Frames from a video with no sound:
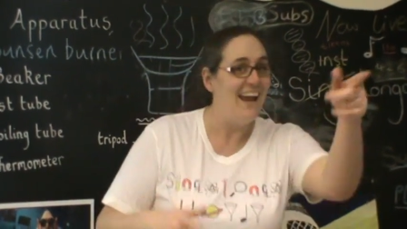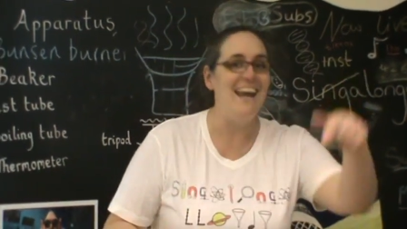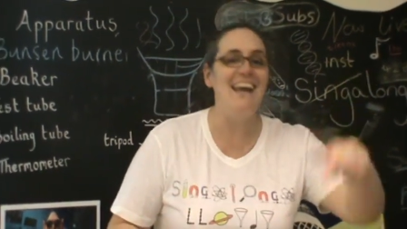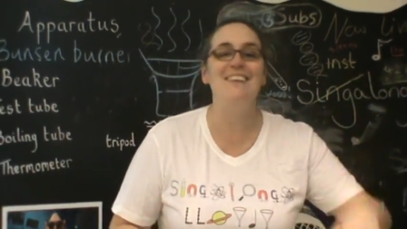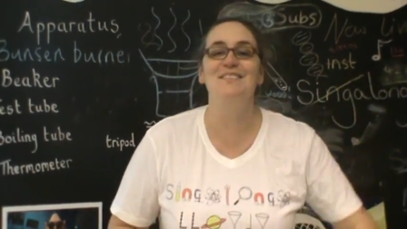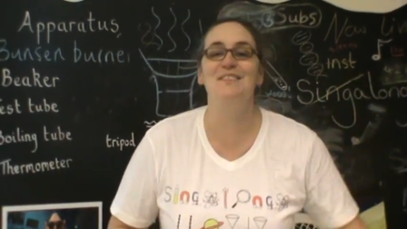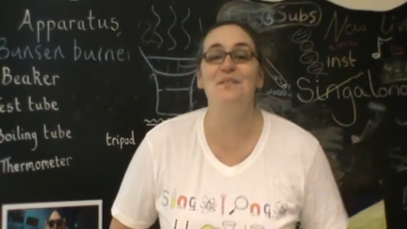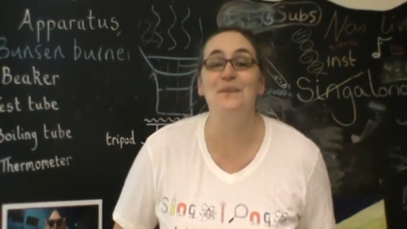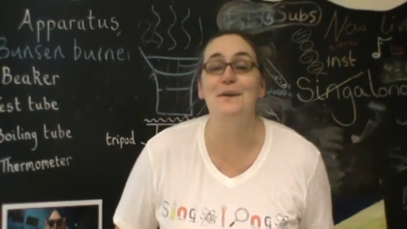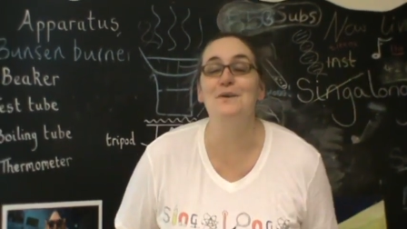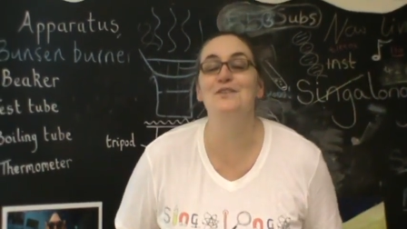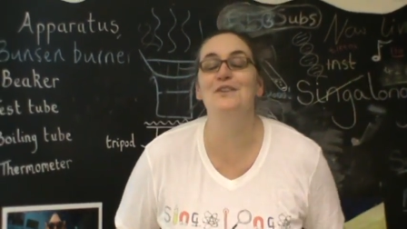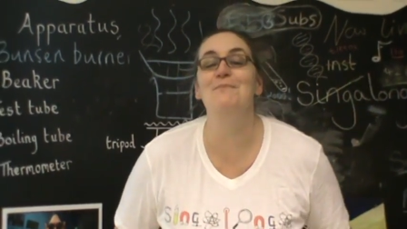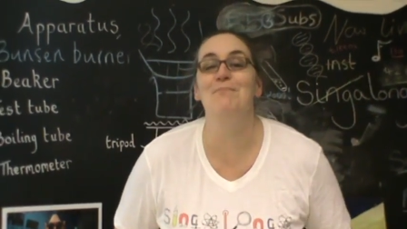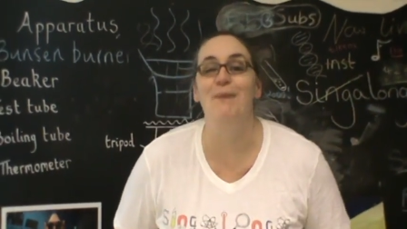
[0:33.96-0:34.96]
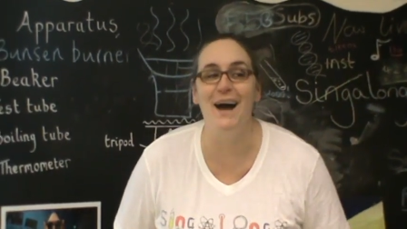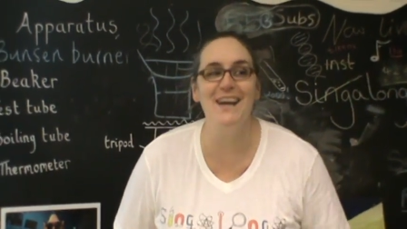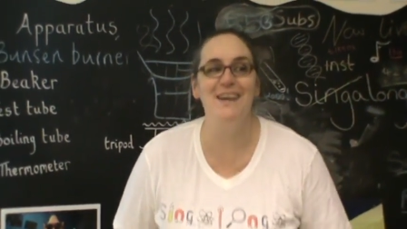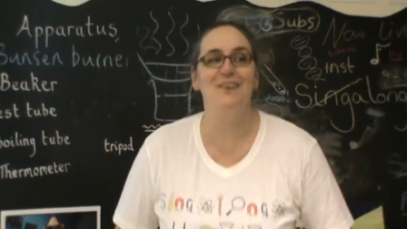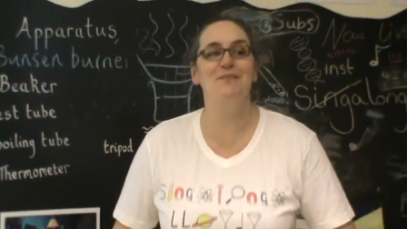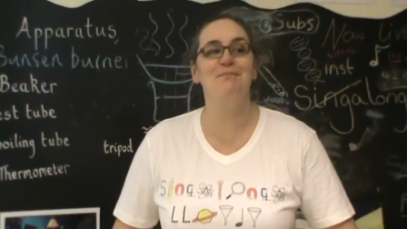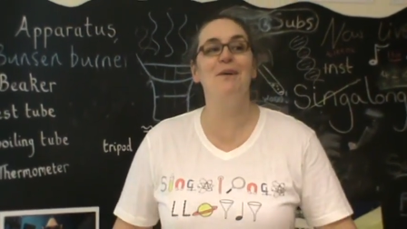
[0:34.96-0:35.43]
It's diffusion by
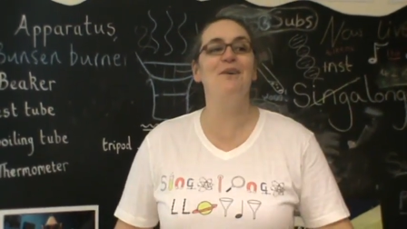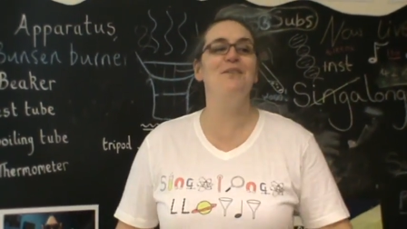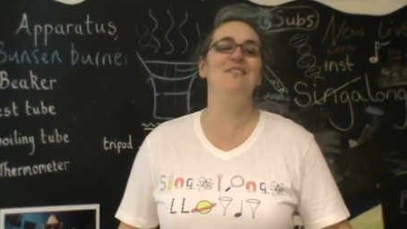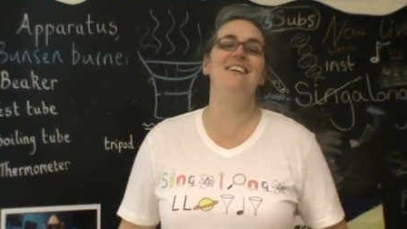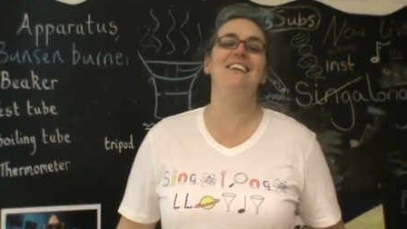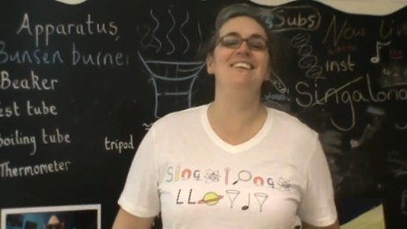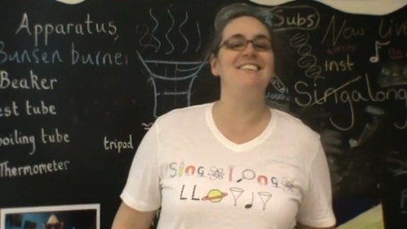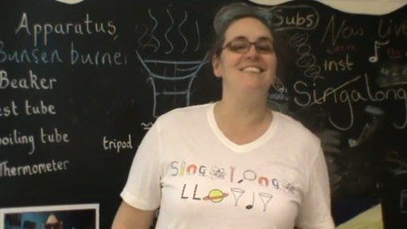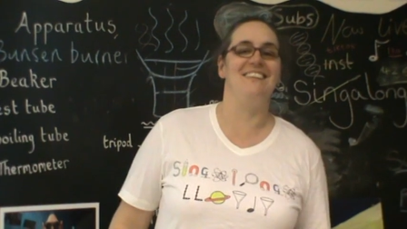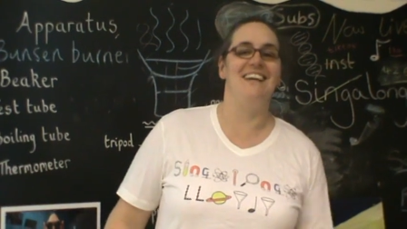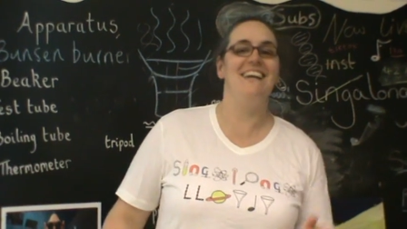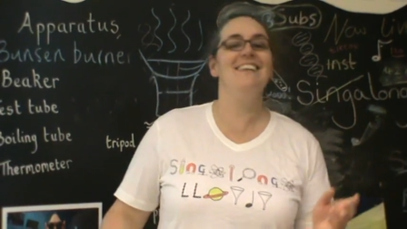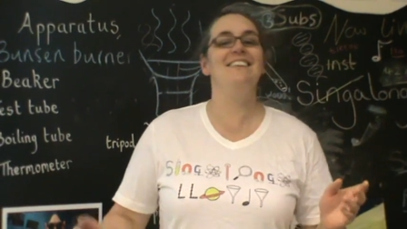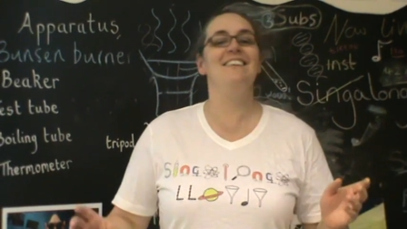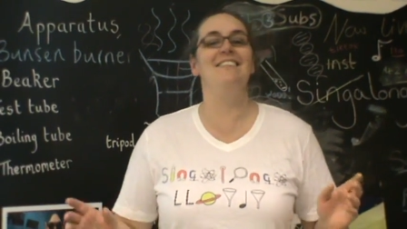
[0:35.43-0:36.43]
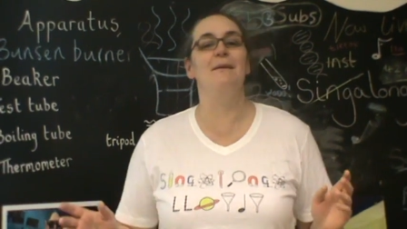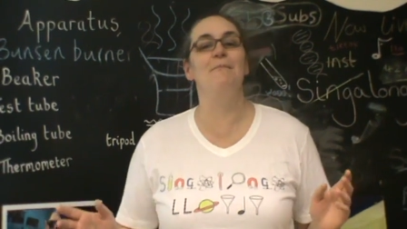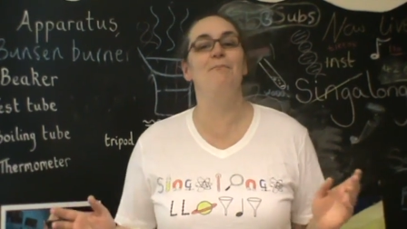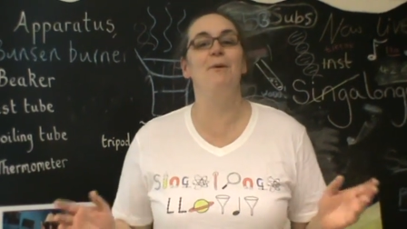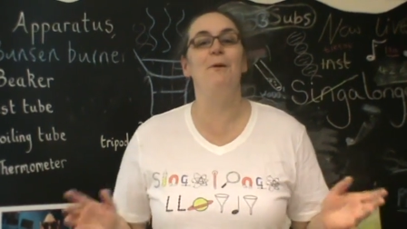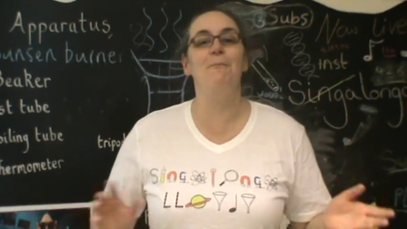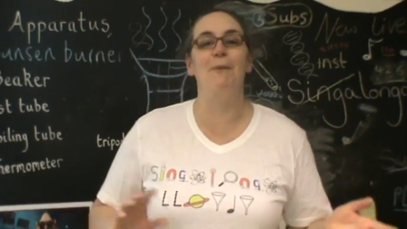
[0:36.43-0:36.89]
osmosis. It's a
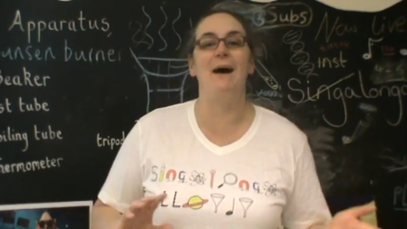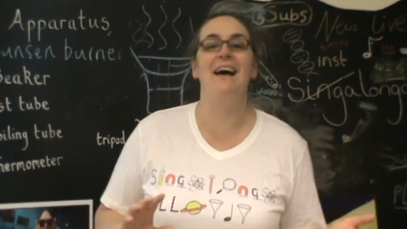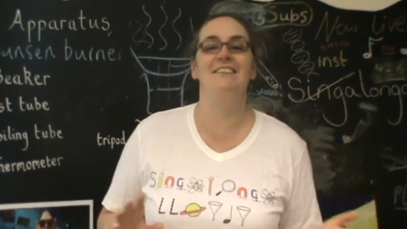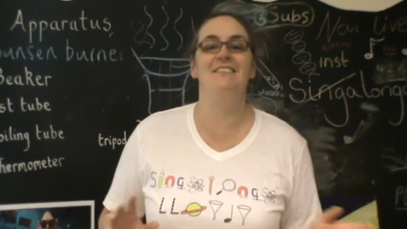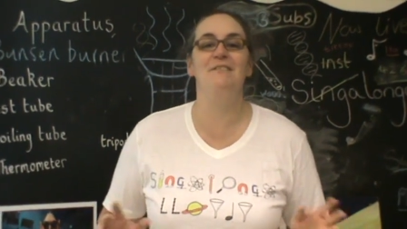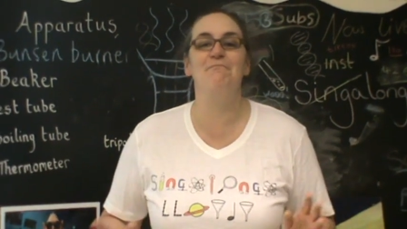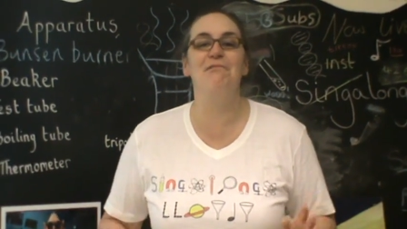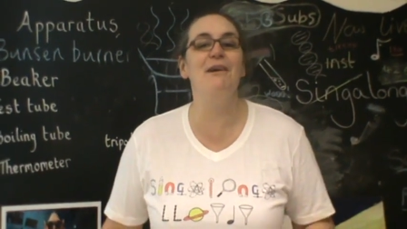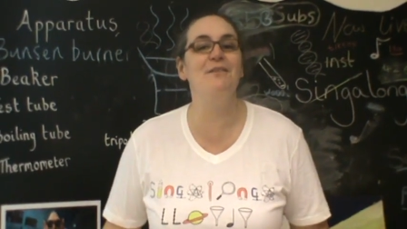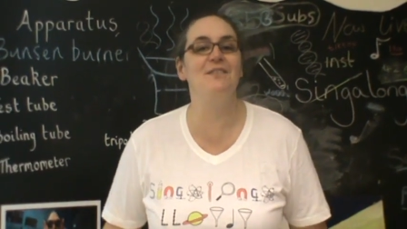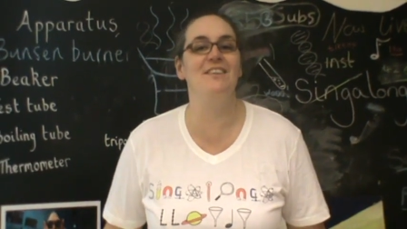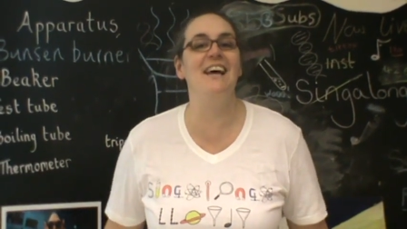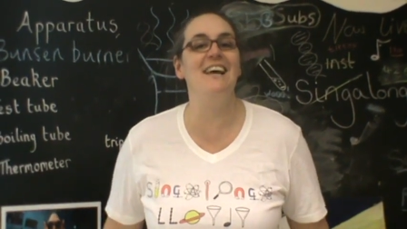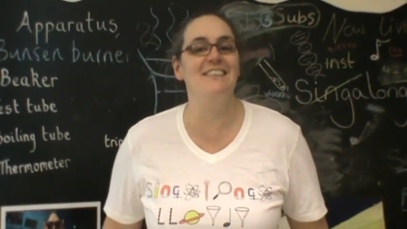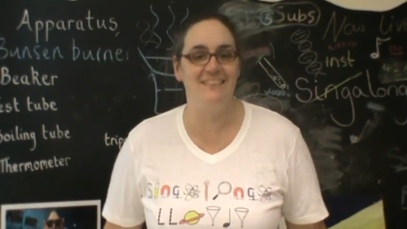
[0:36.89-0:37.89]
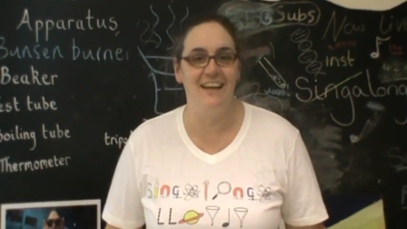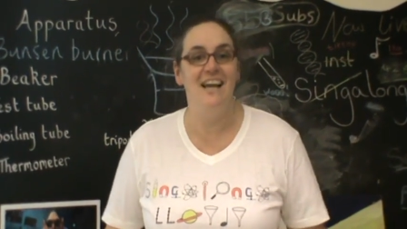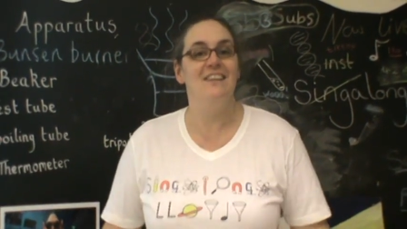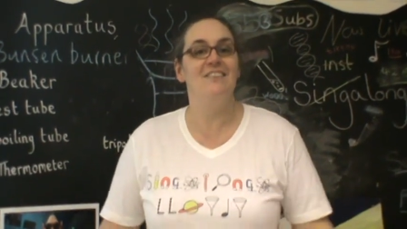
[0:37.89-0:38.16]
simple passive process.